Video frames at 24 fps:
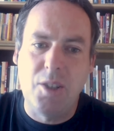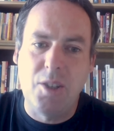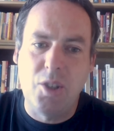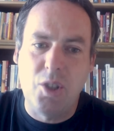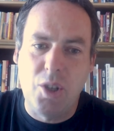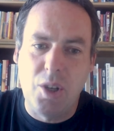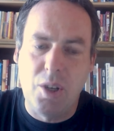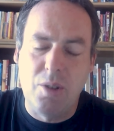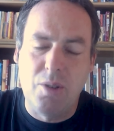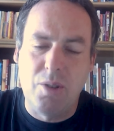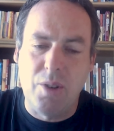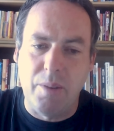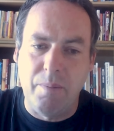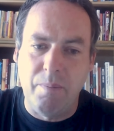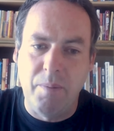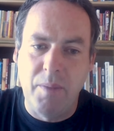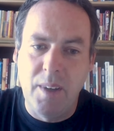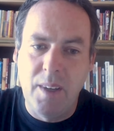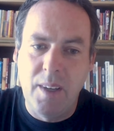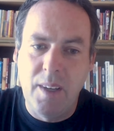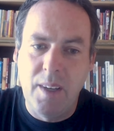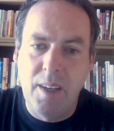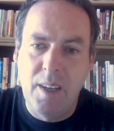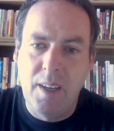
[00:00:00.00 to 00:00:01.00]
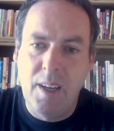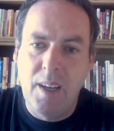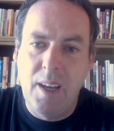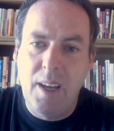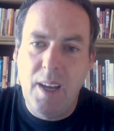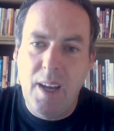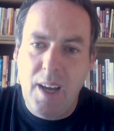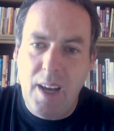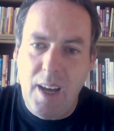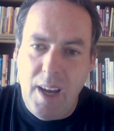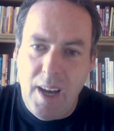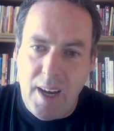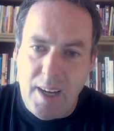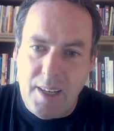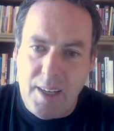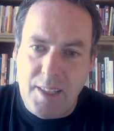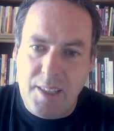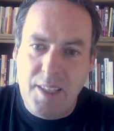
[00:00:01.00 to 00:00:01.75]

children and